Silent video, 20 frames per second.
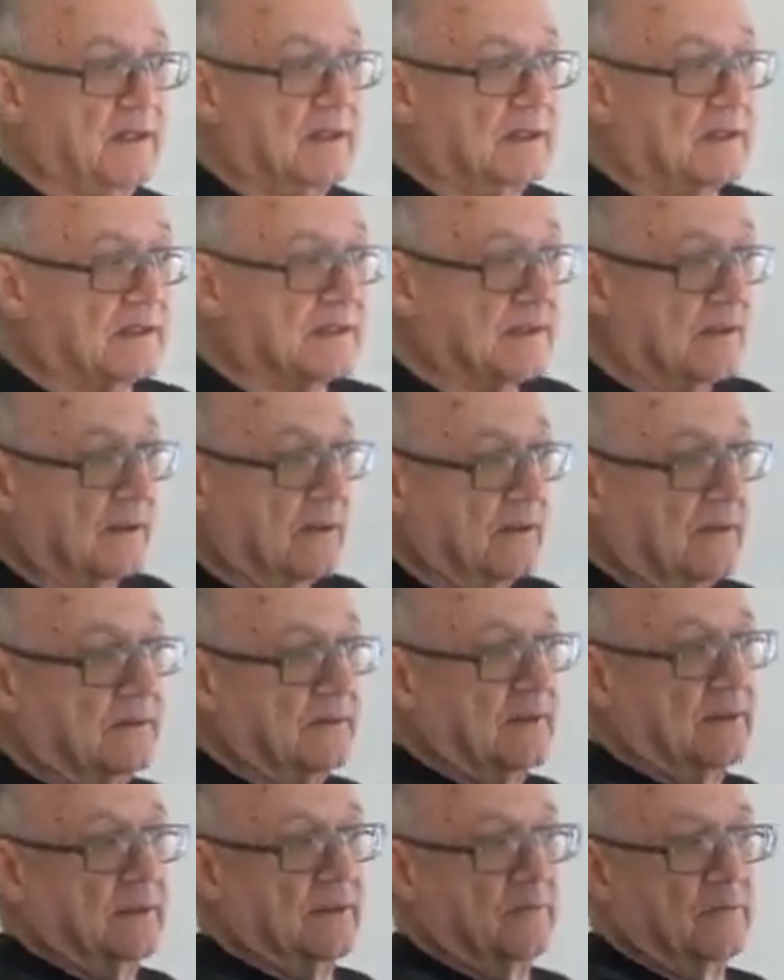So
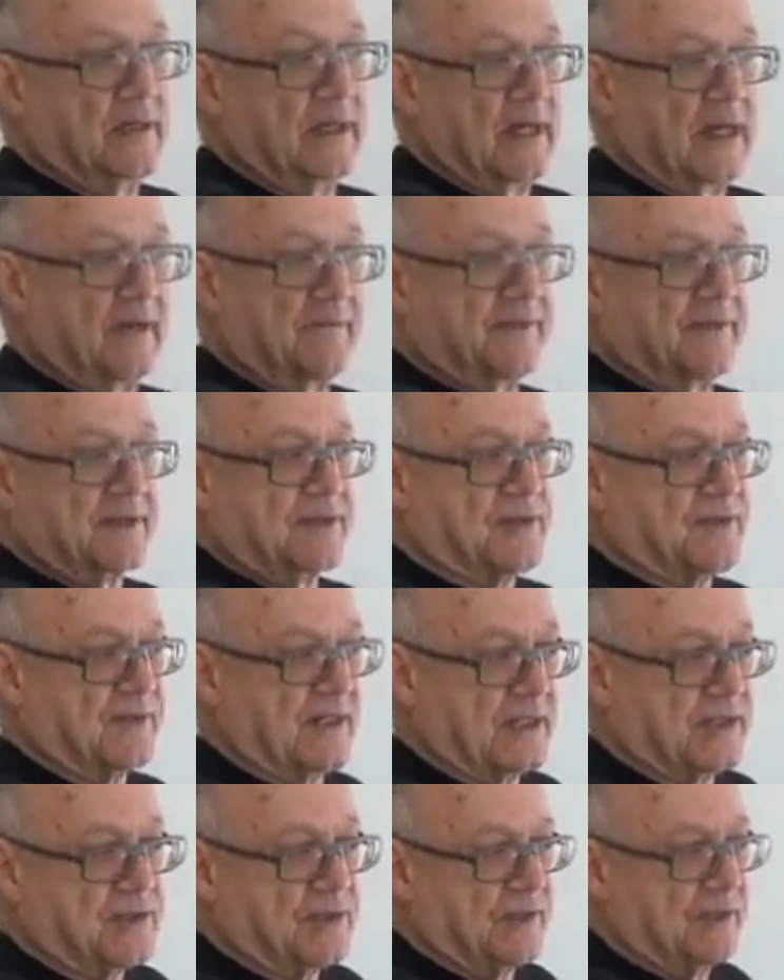we have the
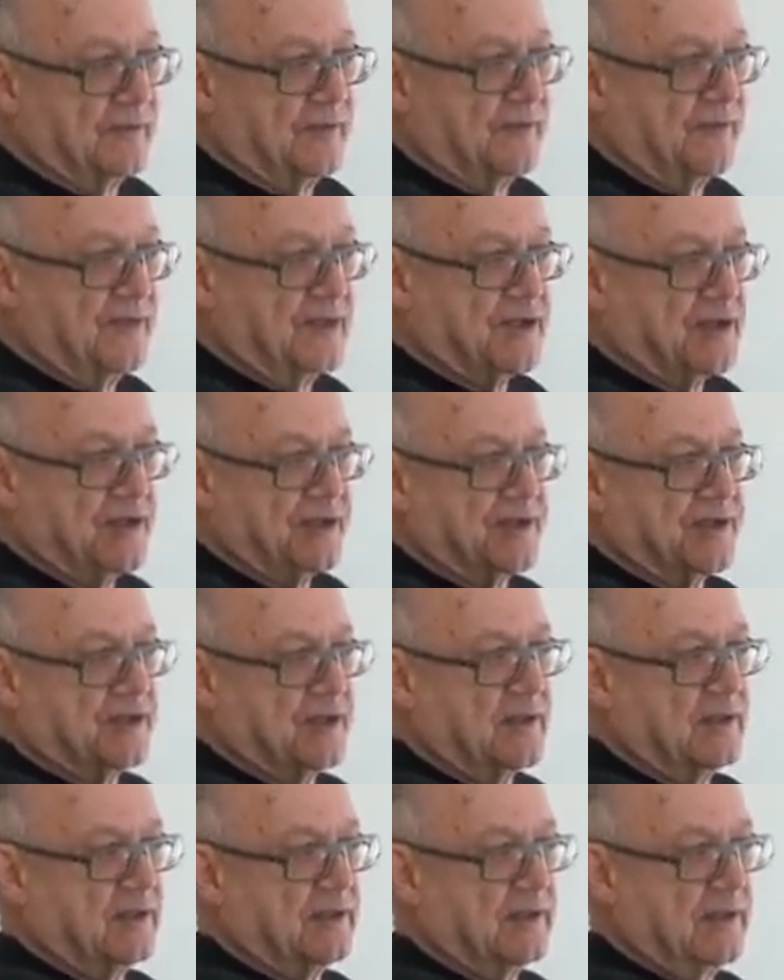structure of a vicious
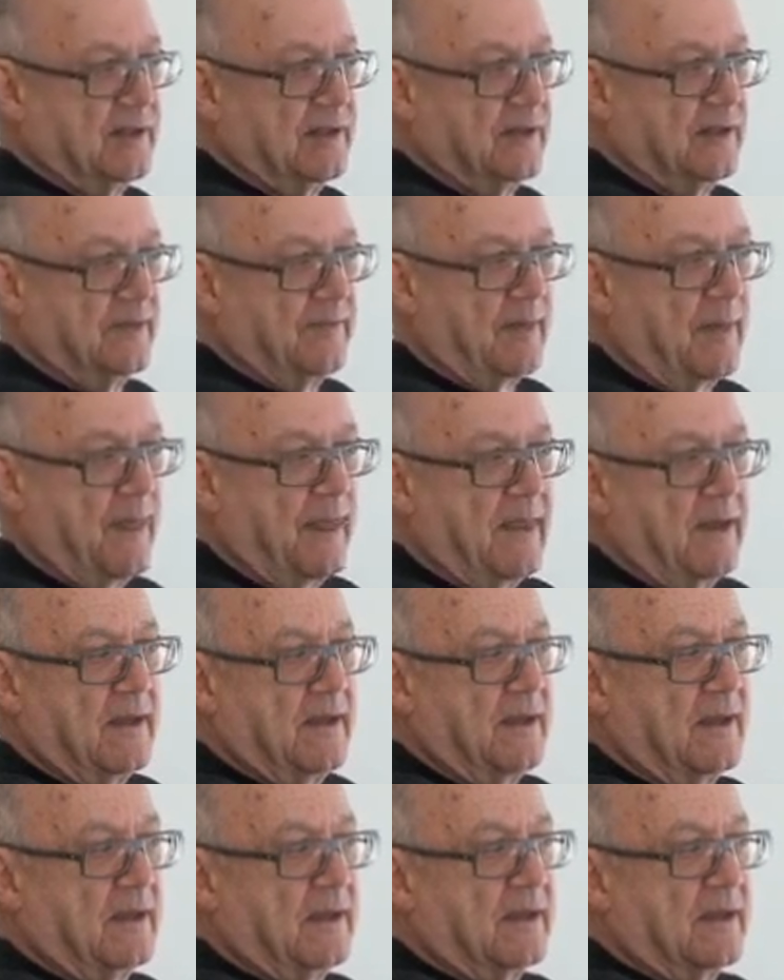circle here.
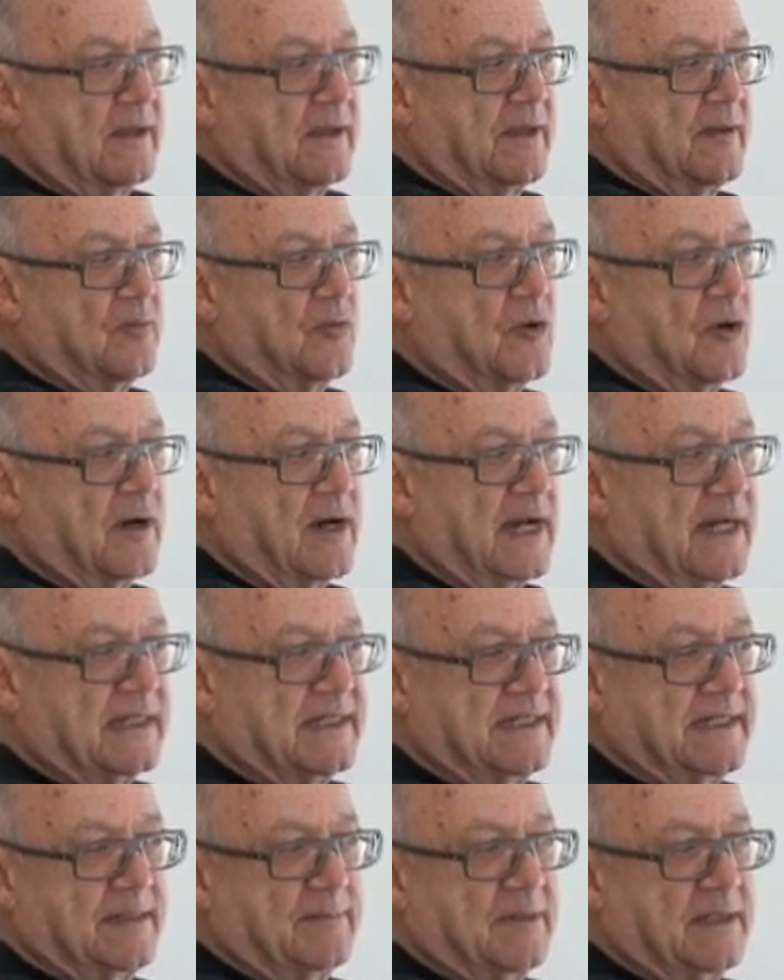The more I
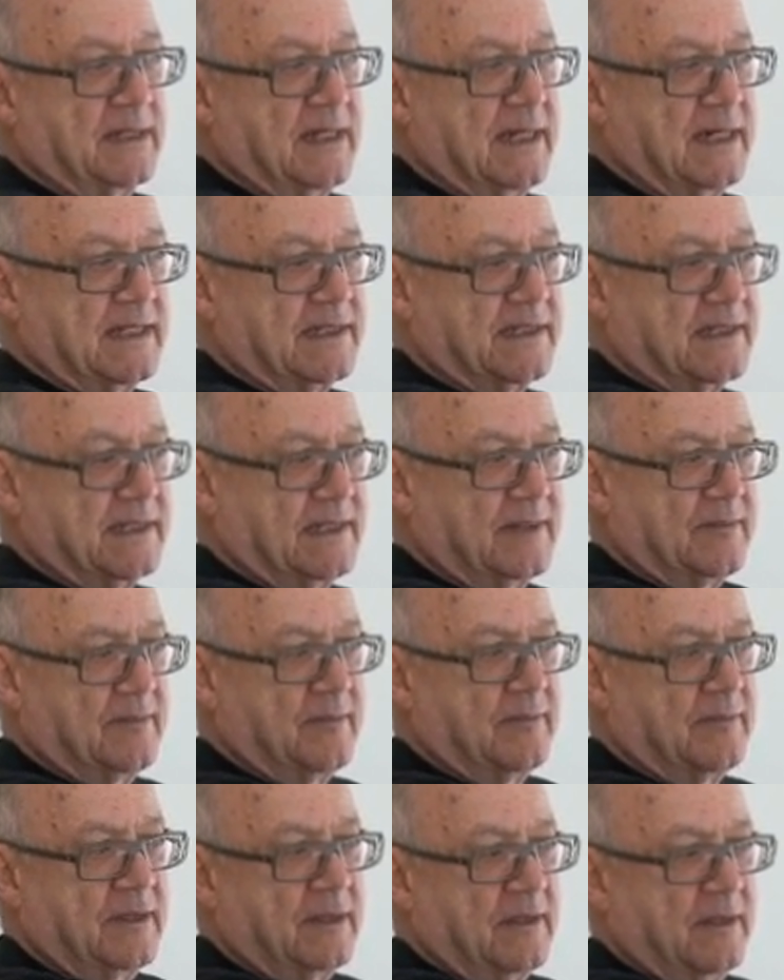demonize
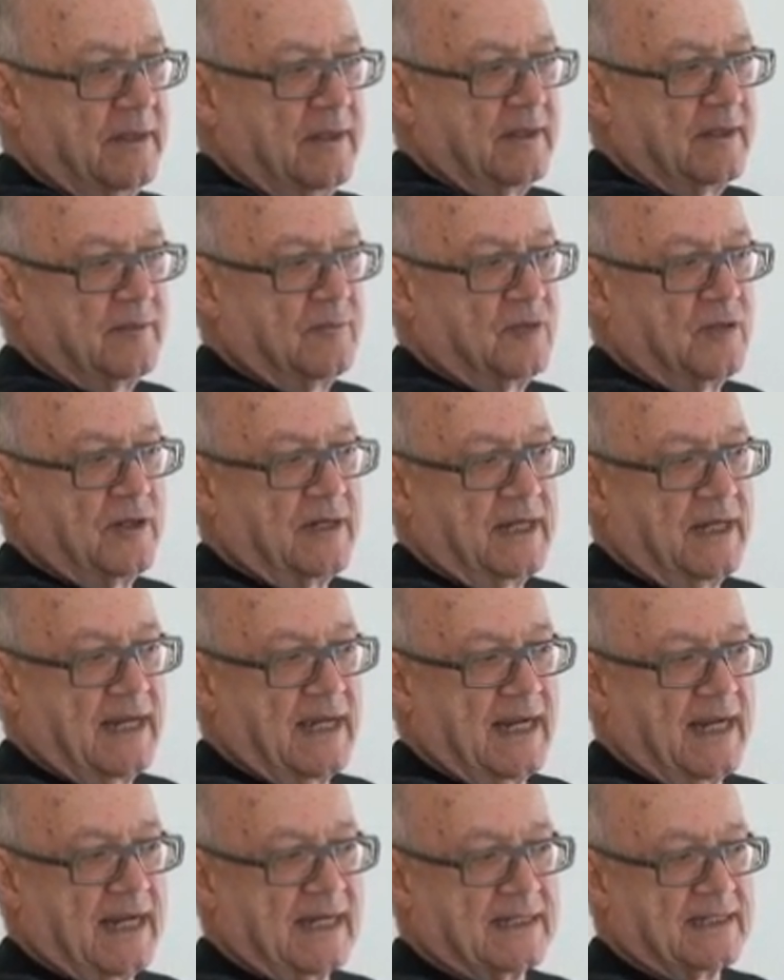him, the more he
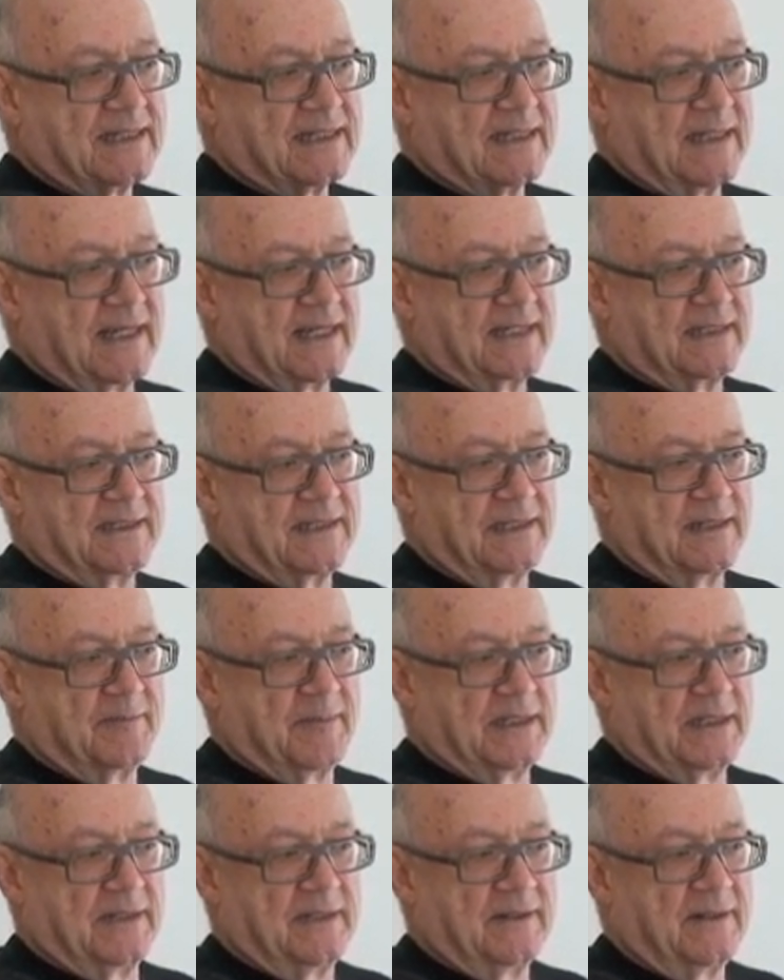acts like a
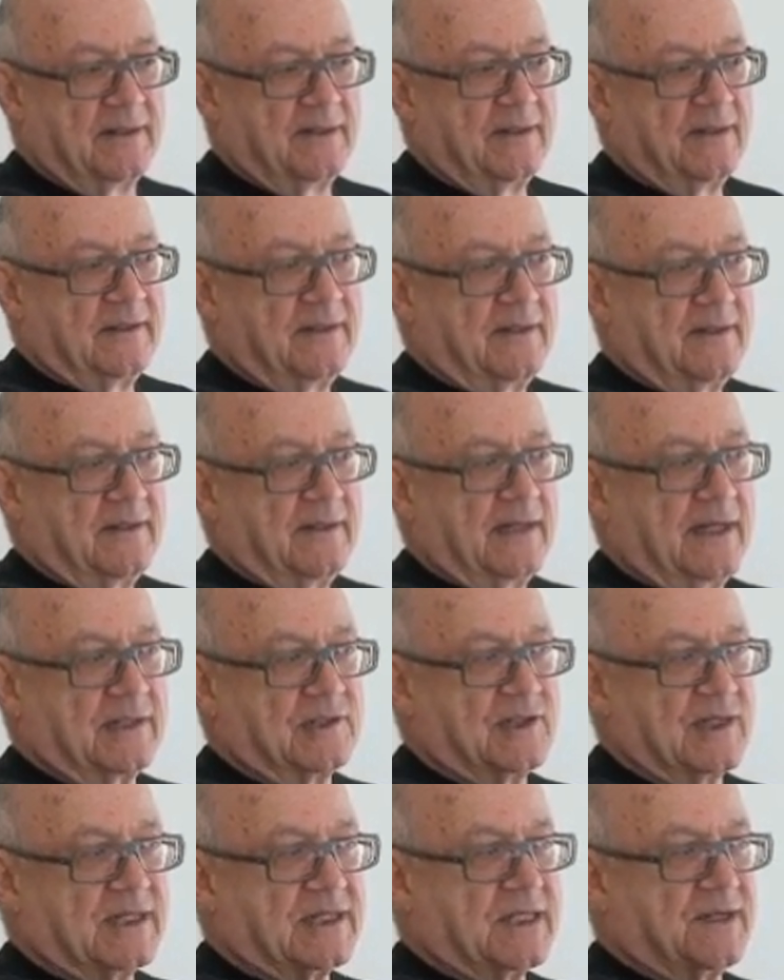demon and
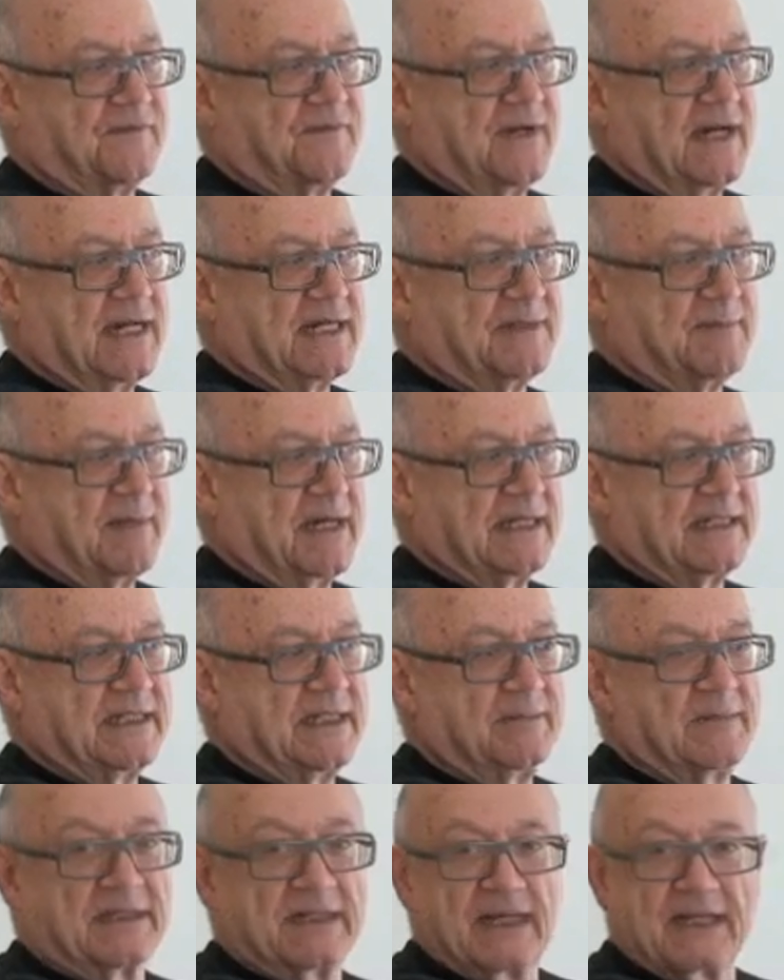justifies my
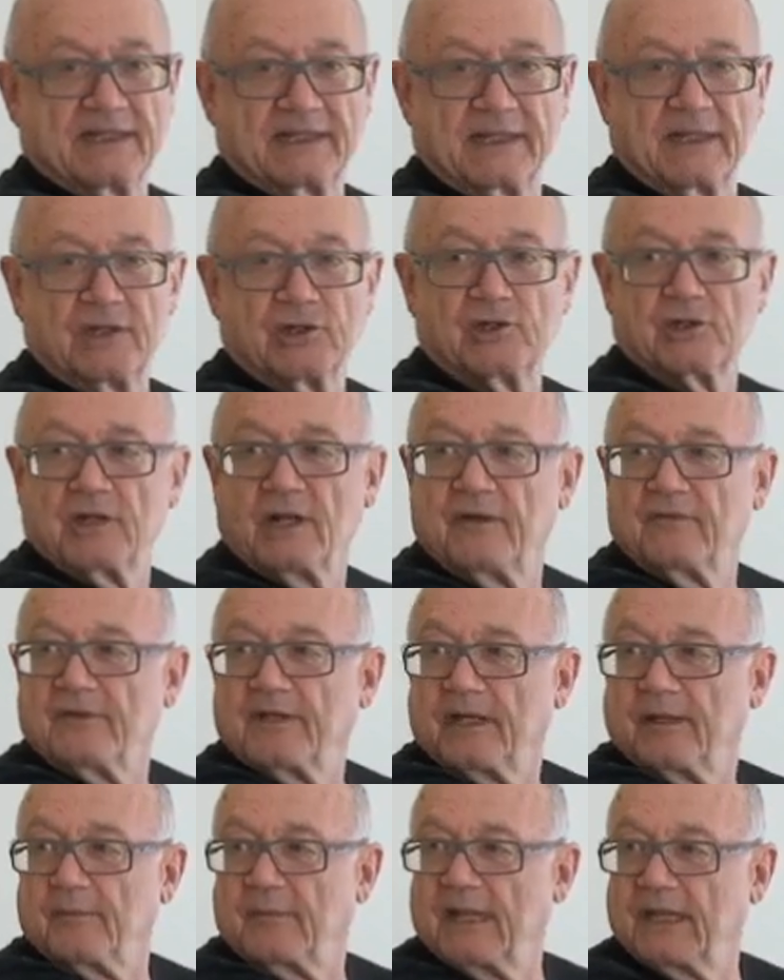demonization of
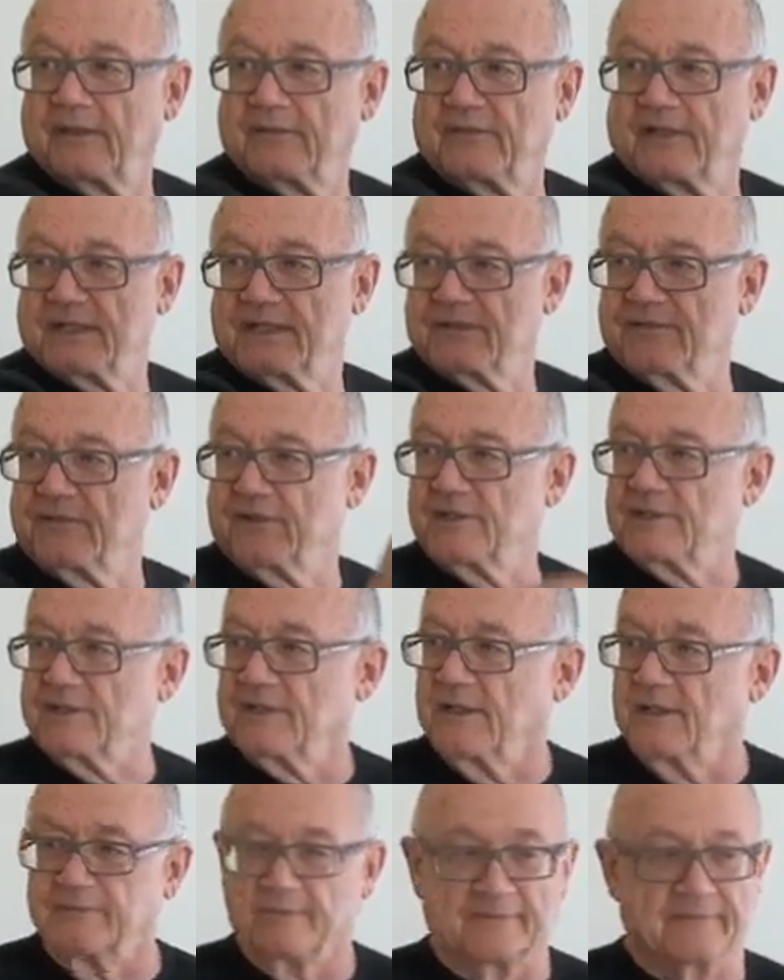him, and vice versa.